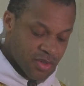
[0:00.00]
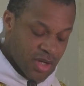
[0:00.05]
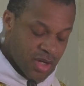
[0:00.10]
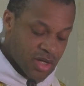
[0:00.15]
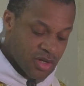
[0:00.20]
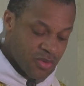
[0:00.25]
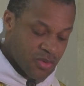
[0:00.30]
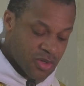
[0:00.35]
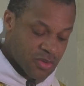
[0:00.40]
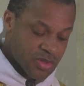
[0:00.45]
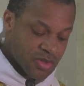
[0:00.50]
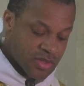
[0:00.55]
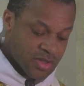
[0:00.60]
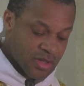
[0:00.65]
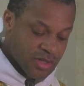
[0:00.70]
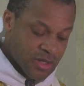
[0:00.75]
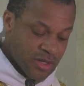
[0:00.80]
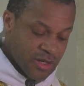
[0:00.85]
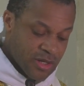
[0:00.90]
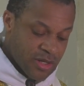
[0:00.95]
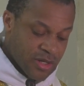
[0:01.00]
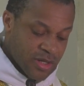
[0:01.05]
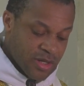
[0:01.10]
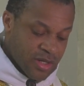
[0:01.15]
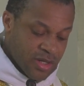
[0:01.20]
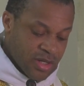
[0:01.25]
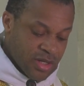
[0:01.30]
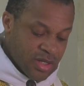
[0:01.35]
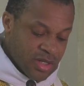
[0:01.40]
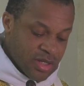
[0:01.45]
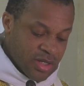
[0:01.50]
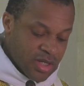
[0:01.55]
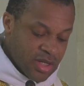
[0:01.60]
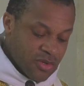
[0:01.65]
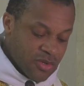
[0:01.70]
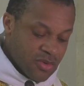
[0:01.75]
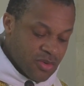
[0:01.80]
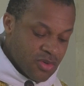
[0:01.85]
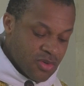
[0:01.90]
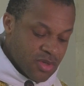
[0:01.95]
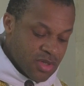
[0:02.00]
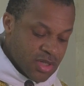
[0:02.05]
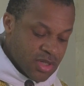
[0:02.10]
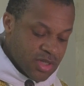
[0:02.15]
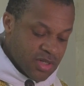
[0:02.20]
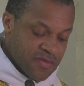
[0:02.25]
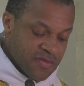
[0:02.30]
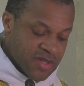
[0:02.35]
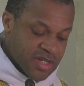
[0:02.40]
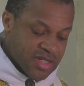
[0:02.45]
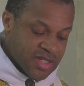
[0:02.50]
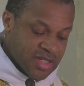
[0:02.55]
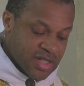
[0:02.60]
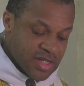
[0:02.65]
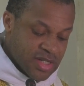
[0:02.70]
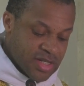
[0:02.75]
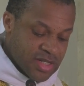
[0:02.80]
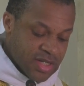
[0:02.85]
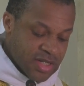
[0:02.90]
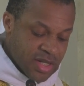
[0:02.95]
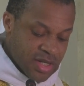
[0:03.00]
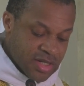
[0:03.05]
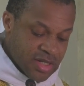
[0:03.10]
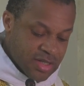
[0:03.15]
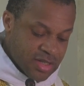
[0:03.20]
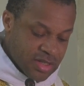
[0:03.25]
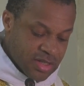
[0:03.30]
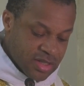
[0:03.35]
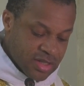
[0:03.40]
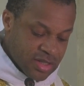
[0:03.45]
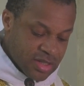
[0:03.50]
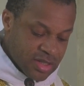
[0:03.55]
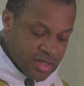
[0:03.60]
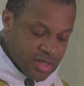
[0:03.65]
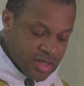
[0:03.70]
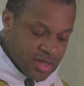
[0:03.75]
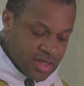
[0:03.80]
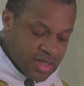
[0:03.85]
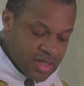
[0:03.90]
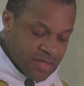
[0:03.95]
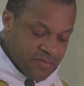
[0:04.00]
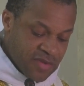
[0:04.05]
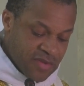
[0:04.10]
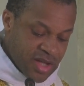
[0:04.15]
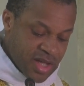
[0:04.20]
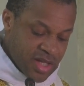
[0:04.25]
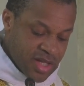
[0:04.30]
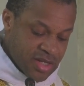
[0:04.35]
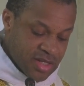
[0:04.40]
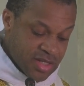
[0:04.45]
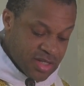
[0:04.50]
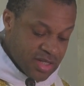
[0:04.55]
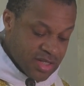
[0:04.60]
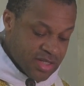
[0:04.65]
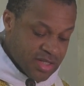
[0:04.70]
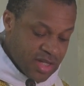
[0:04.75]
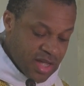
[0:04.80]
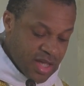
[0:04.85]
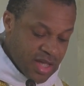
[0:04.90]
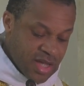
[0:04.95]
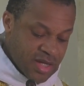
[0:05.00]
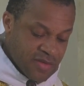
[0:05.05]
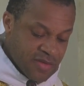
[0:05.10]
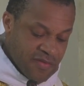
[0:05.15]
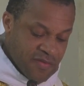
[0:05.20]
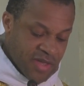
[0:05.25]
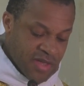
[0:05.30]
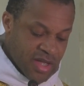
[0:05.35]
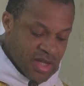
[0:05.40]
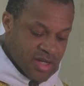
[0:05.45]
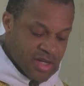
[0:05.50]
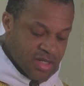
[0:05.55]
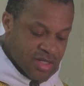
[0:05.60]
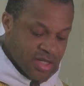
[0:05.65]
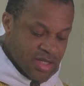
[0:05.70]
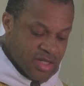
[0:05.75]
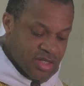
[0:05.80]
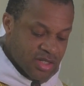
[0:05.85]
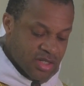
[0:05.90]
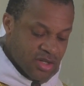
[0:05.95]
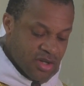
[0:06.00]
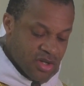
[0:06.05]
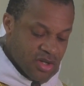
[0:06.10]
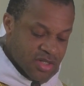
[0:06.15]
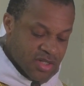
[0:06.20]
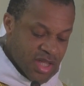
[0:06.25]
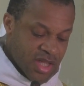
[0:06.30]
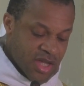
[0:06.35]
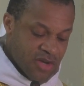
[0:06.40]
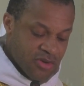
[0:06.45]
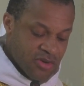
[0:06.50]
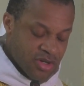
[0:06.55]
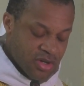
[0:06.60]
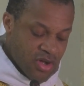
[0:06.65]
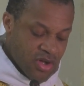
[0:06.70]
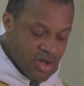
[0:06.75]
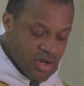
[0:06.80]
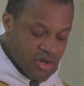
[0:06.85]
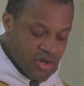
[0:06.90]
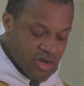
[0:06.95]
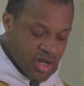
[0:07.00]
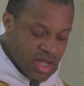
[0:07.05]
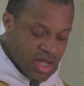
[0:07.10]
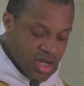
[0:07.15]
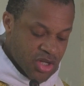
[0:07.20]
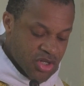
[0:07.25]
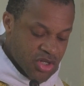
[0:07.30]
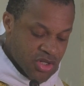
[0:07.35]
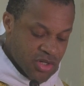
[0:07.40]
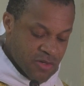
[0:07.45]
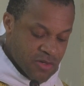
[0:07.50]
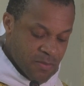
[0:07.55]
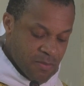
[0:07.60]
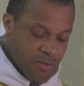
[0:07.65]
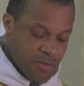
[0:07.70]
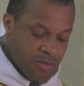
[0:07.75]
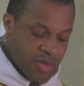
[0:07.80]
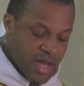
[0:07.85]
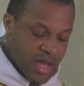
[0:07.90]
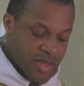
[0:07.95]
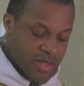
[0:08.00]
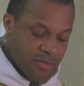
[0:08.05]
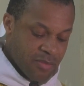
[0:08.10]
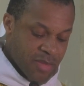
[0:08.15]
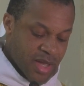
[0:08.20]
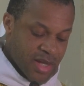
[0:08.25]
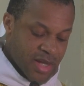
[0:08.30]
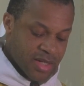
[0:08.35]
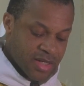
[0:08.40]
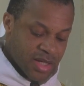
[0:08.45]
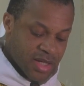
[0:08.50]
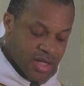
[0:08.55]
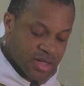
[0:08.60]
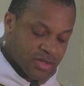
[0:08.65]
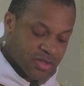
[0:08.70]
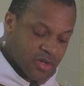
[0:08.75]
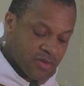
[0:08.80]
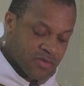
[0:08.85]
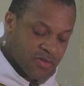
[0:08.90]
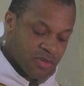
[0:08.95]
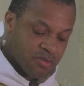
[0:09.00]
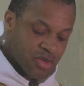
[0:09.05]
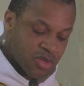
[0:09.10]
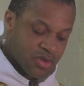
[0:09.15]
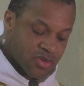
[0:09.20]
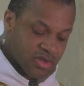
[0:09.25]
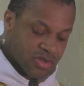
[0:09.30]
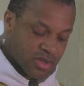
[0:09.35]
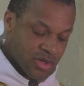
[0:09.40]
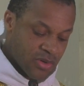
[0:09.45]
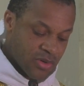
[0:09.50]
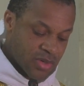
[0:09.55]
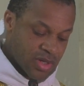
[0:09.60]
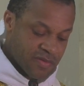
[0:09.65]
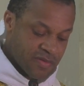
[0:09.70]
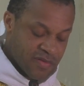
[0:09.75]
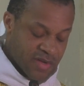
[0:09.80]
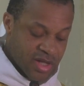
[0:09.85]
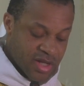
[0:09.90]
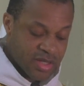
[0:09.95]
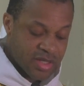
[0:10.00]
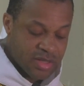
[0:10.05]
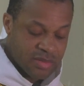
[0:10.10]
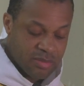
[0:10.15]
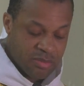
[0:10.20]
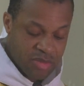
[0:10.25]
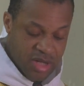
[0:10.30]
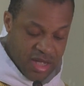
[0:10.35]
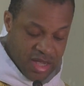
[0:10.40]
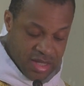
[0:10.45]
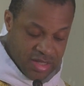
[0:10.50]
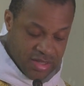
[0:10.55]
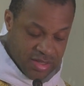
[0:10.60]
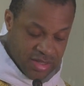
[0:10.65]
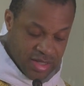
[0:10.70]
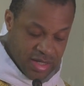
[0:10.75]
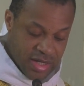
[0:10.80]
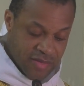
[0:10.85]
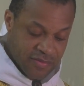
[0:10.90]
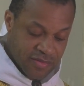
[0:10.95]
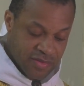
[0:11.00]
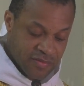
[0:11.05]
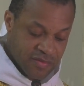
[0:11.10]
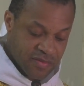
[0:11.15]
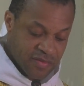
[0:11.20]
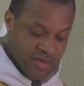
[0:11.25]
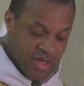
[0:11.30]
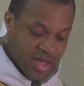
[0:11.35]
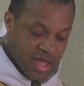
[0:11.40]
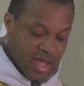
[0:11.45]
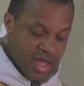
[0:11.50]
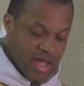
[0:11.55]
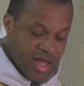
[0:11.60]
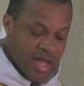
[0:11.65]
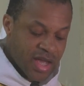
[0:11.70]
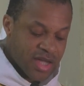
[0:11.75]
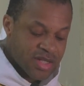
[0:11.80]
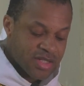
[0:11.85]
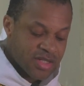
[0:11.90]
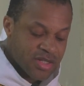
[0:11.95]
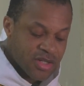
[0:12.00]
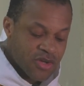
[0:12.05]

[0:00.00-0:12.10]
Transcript: I quote, in order to facilitate the, the desired effect this sacred congregation, by the mandate of the Most Holy Father, Pius XI, has